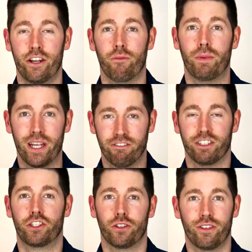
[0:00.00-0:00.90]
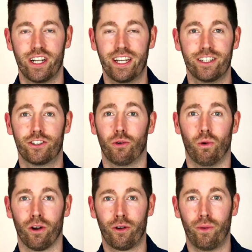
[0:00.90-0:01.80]
being rejuvenated to
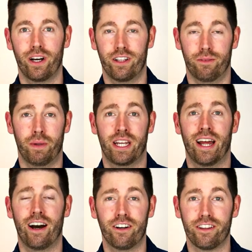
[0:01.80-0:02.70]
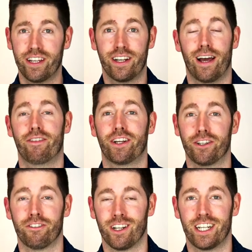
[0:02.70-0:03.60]
work well and being healthy and having
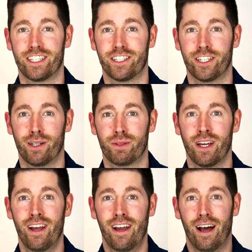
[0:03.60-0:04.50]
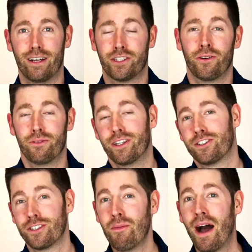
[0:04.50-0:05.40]
good relationships. So there's
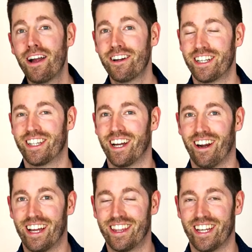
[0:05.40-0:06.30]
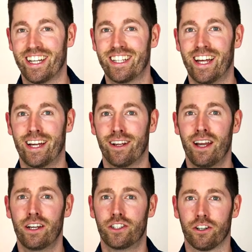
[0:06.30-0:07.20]
some irony there, I think, that
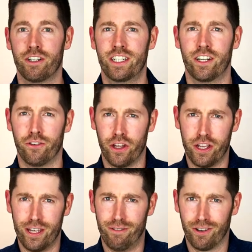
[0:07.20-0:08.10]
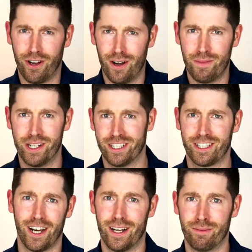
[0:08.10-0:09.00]
during the evil communist
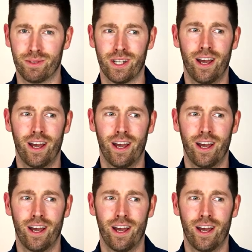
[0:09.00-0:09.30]
times,